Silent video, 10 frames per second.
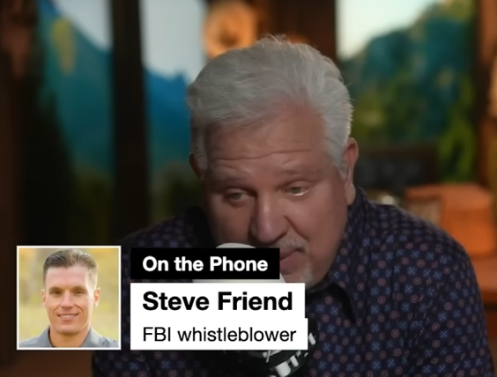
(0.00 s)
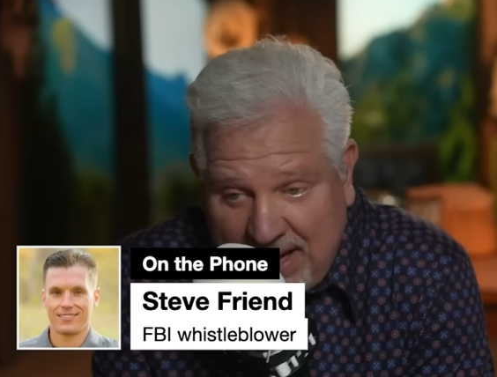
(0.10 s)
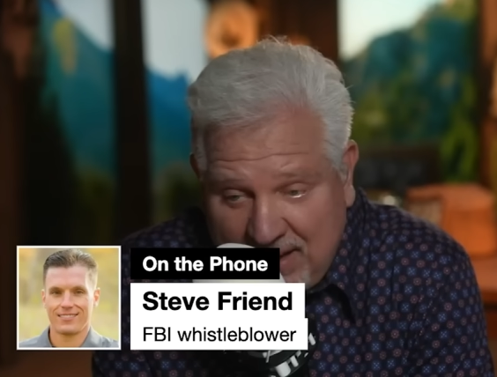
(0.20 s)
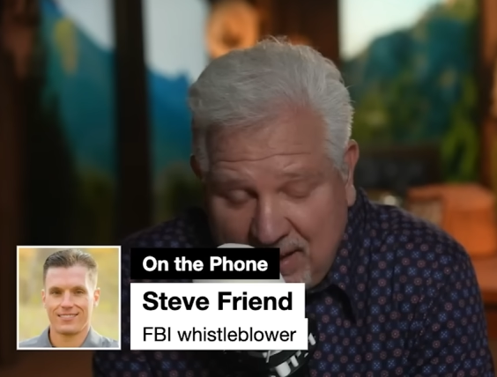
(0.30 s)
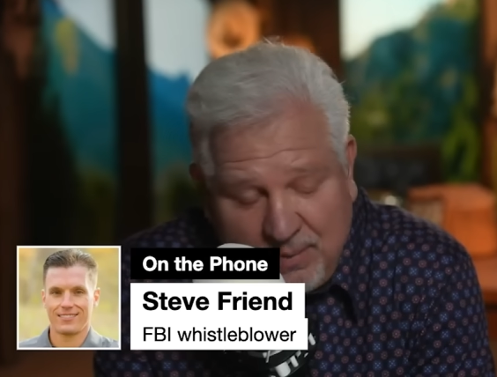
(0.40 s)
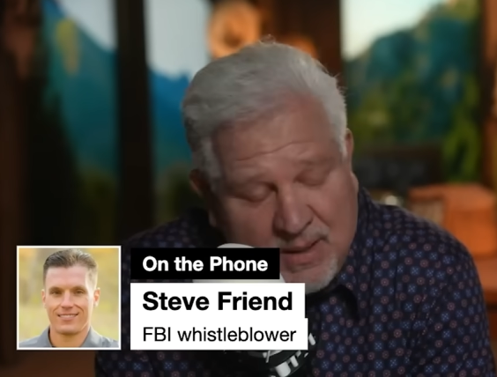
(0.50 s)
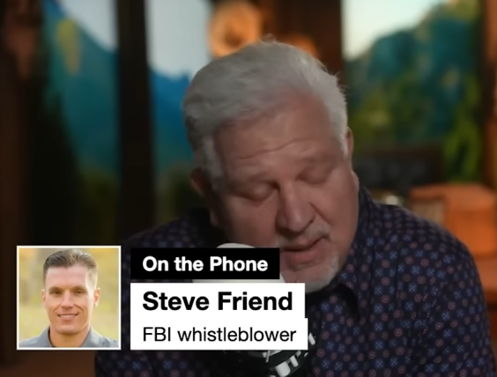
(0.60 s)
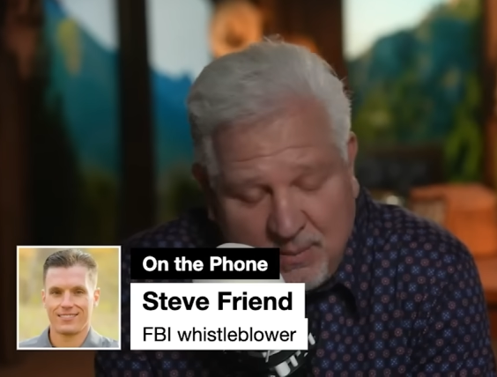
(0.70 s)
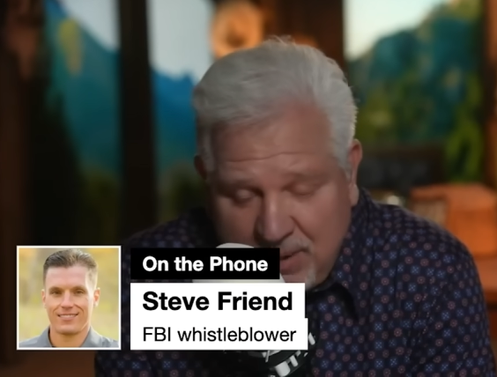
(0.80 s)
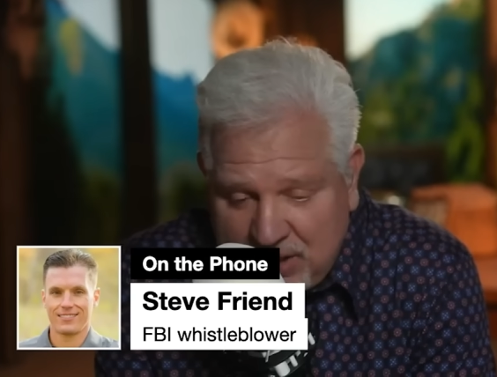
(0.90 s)
Speaker 1: back up,
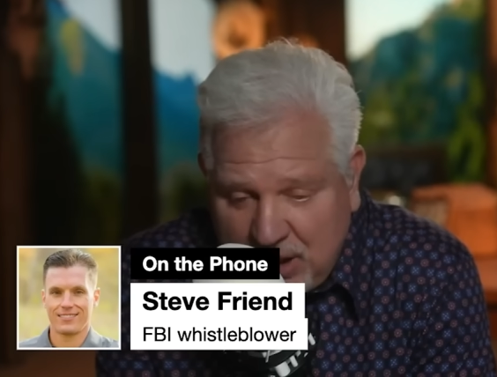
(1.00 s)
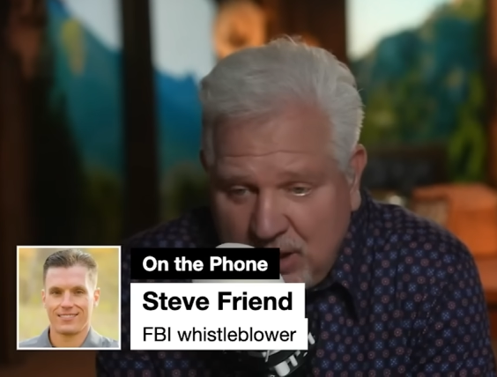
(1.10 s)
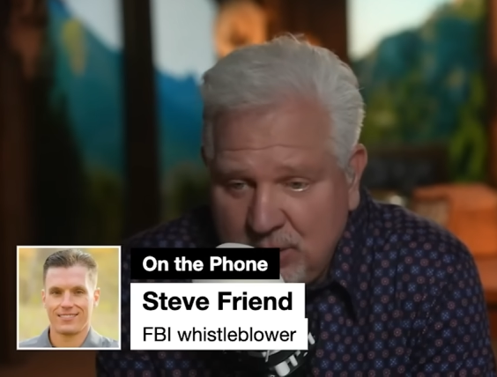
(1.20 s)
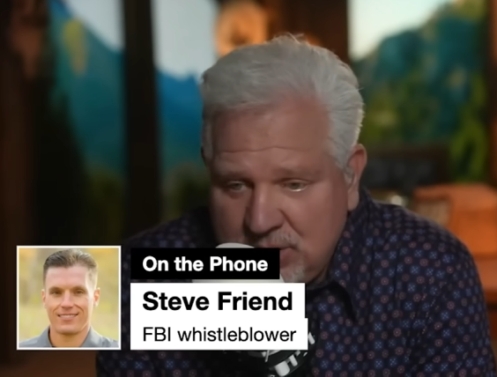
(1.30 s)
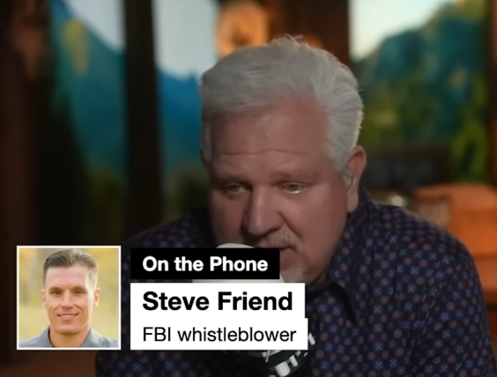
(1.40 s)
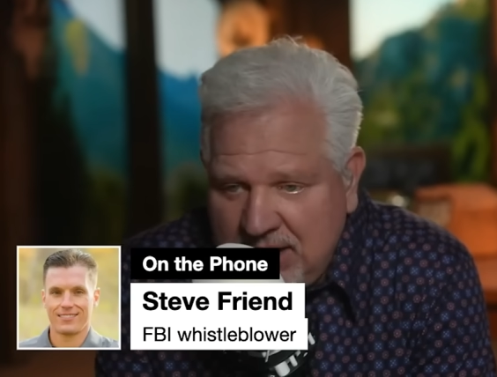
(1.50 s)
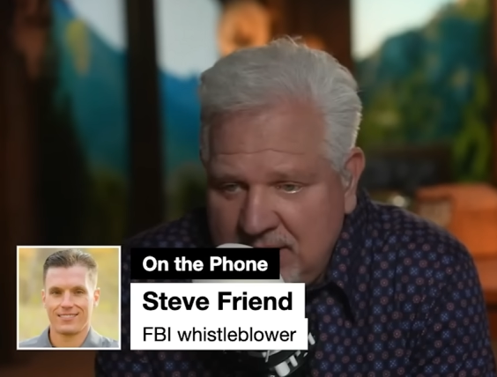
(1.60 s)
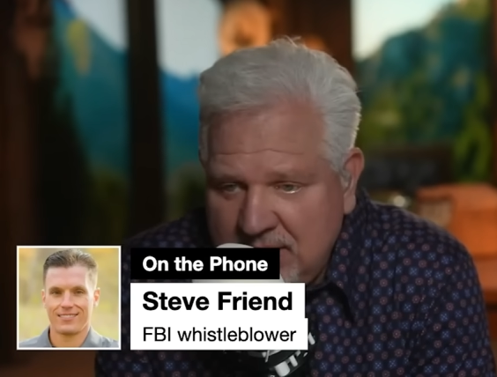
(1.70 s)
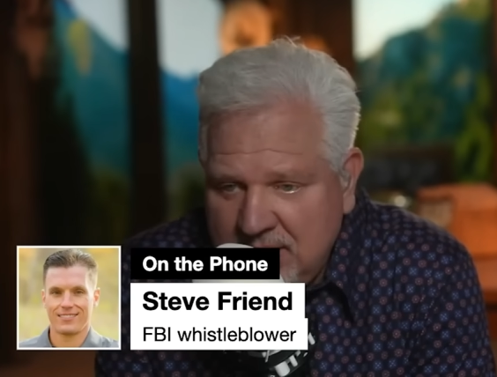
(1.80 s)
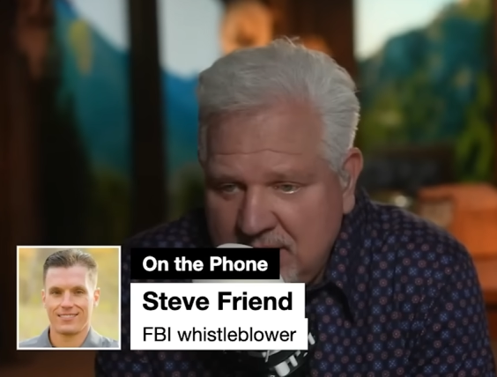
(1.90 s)
but closed it.